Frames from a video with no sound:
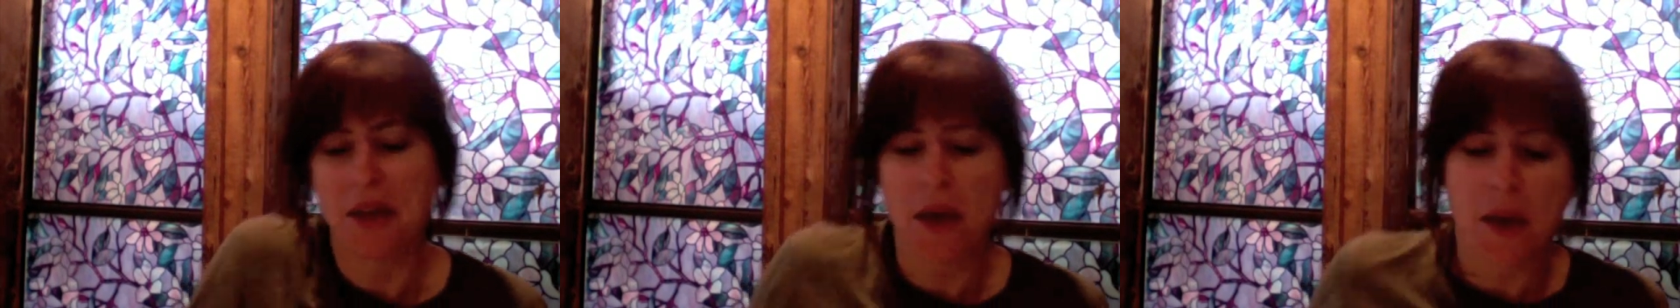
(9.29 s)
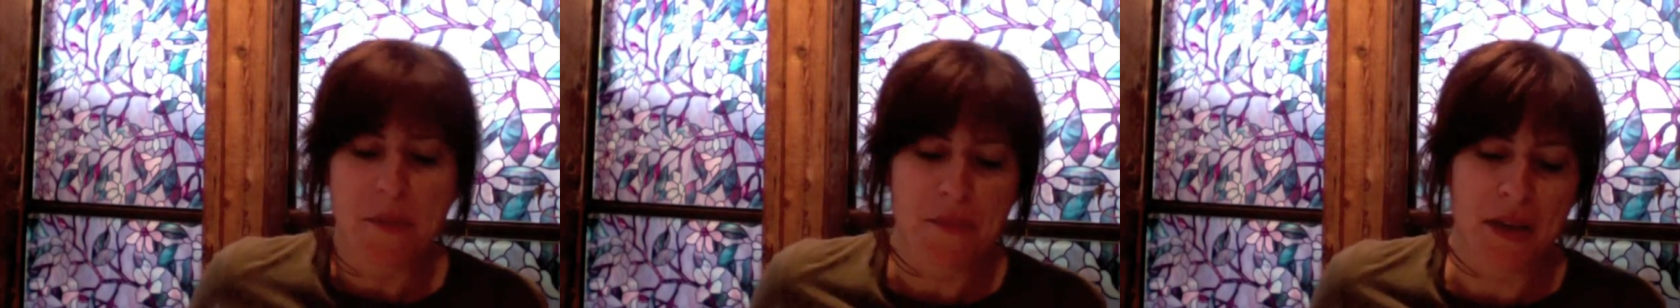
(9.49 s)

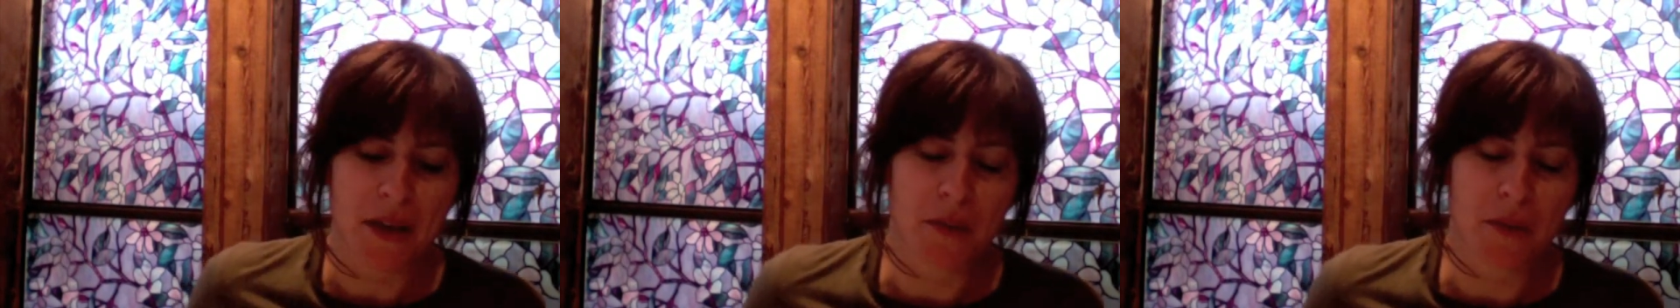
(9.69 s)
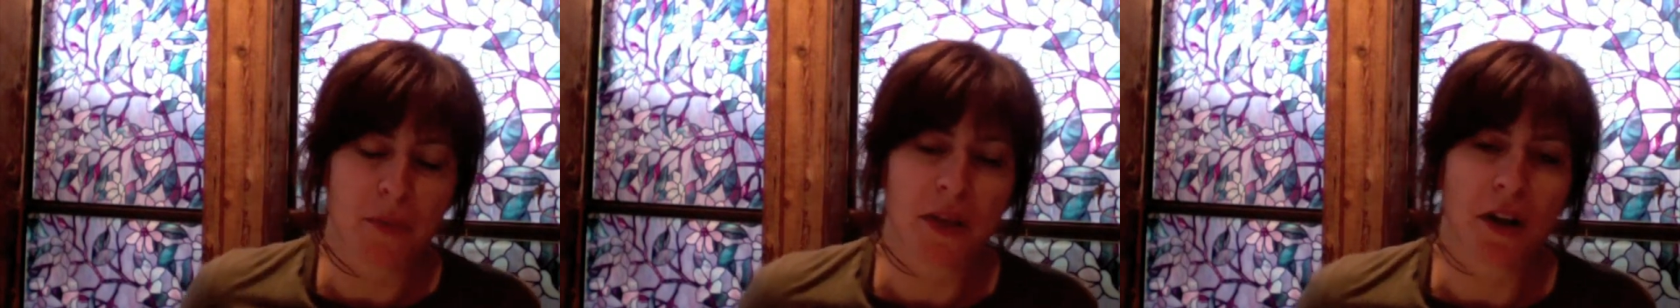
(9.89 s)
But
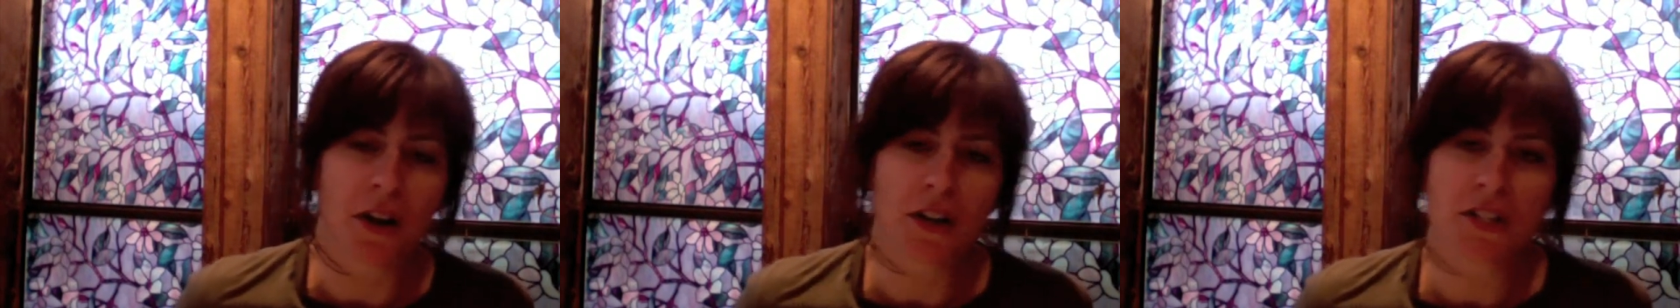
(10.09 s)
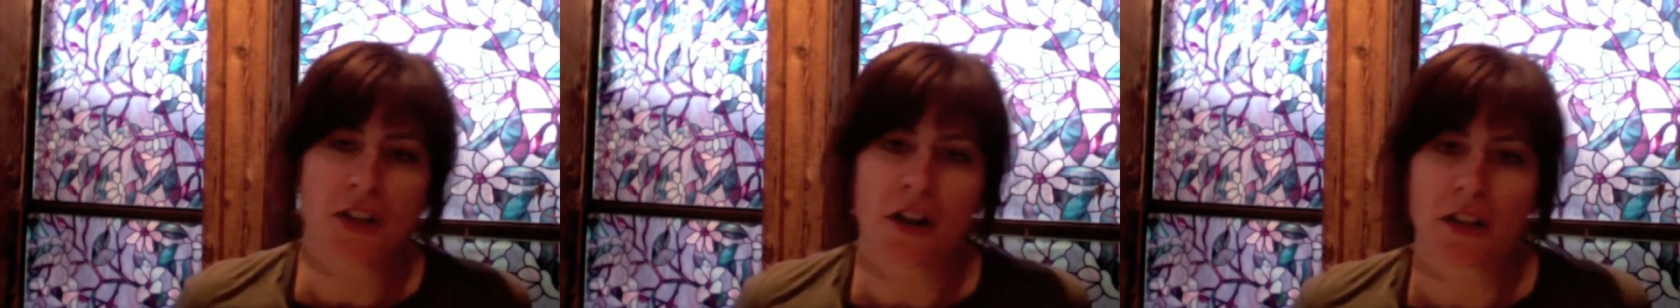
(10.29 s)
we are
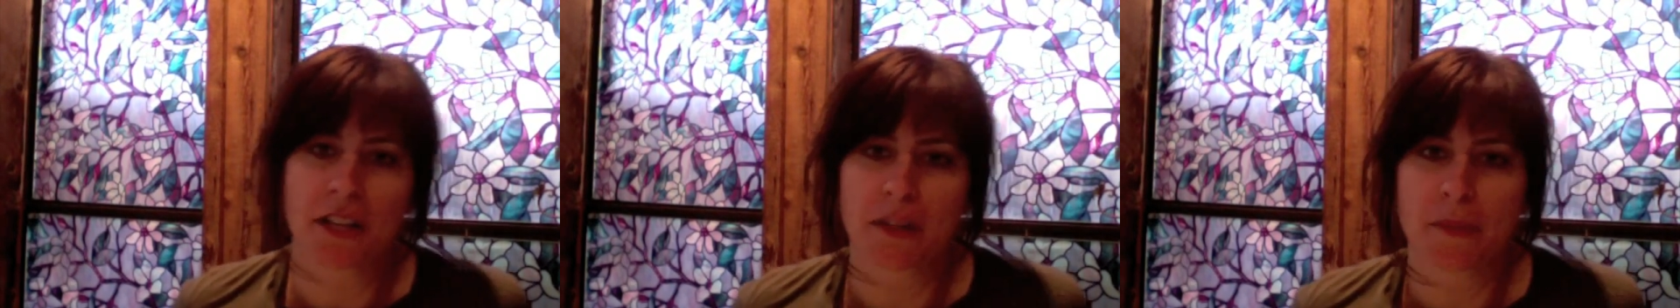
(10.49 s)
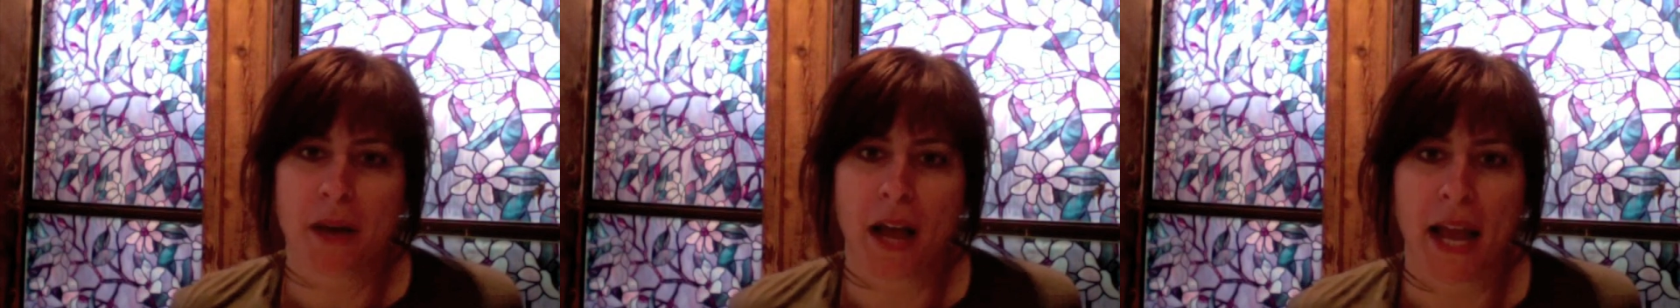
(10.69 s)
talking
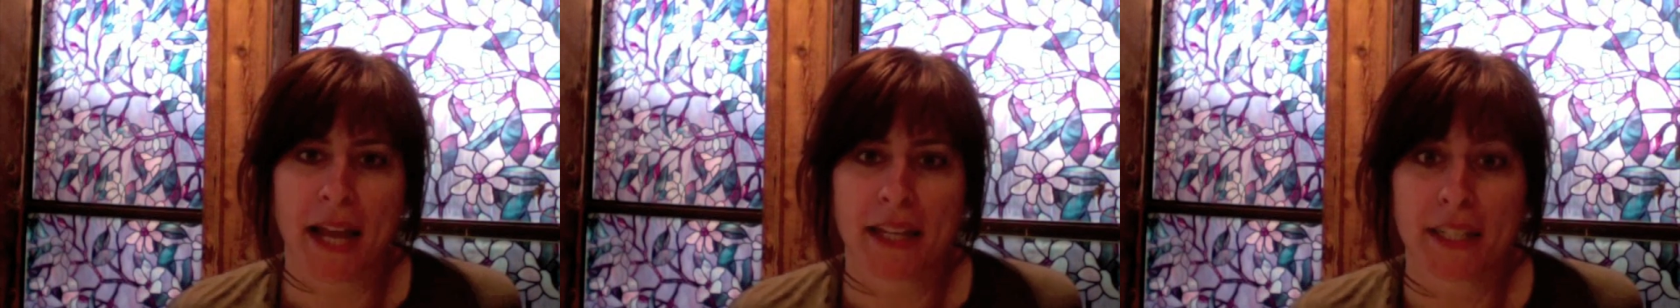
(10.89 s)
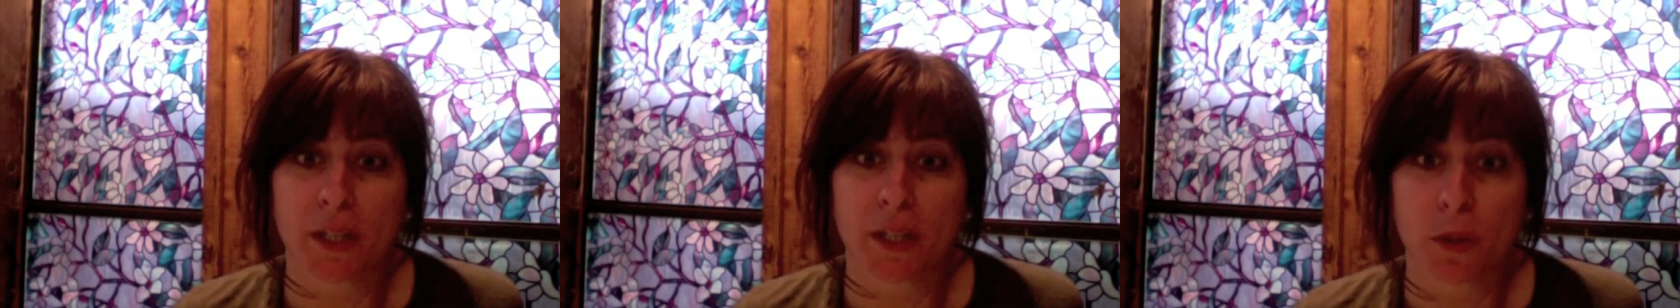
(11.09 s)
about
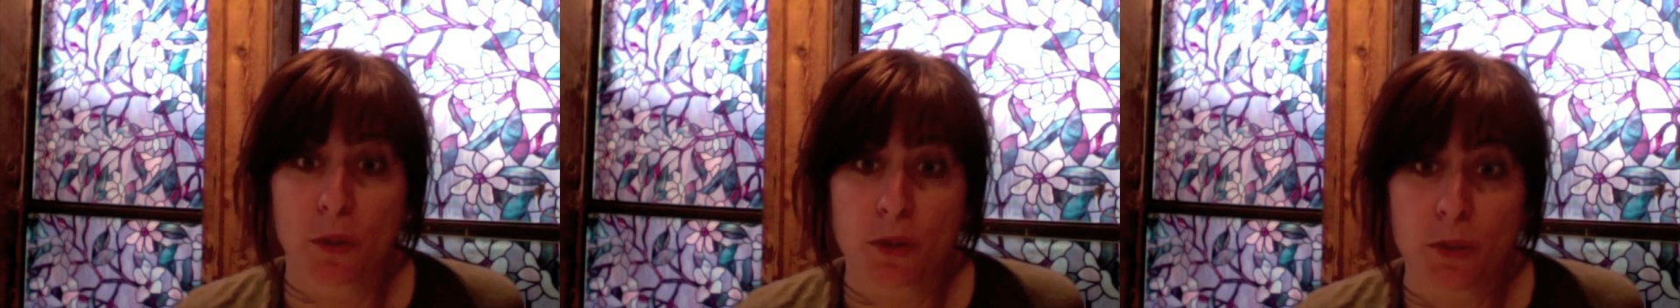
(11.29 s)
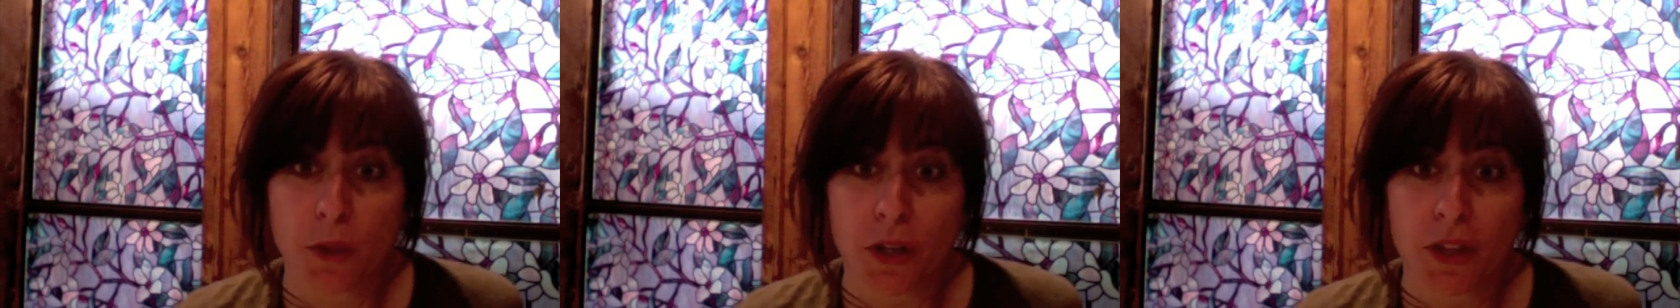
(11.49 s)
Andy
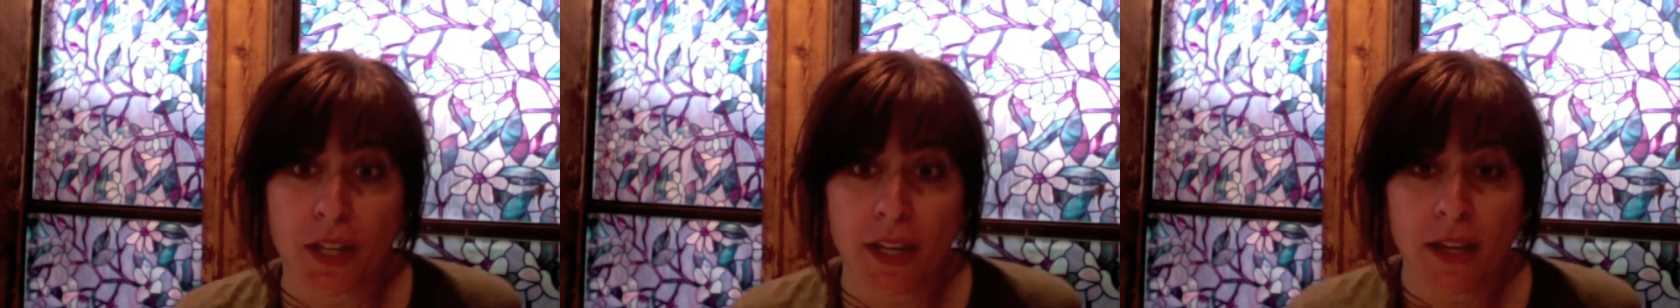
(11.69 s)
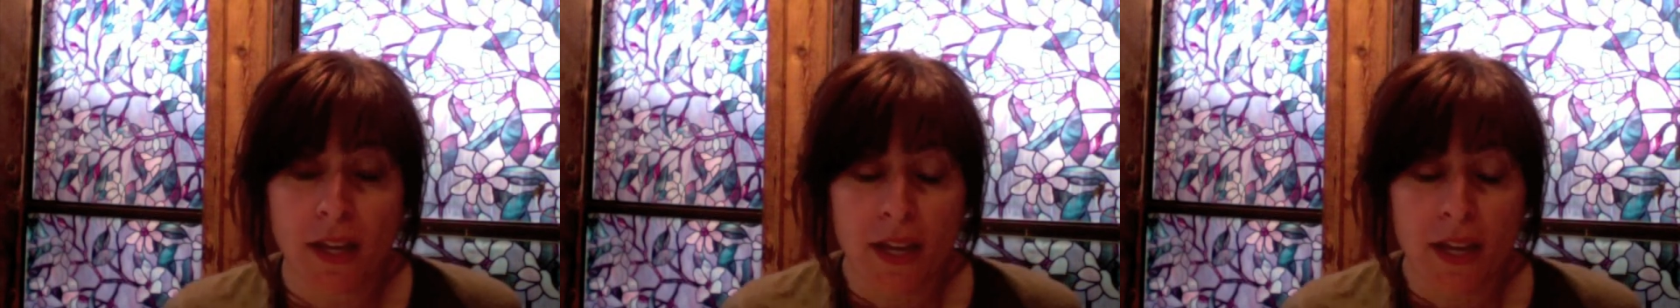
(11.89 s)
Goldsworthy.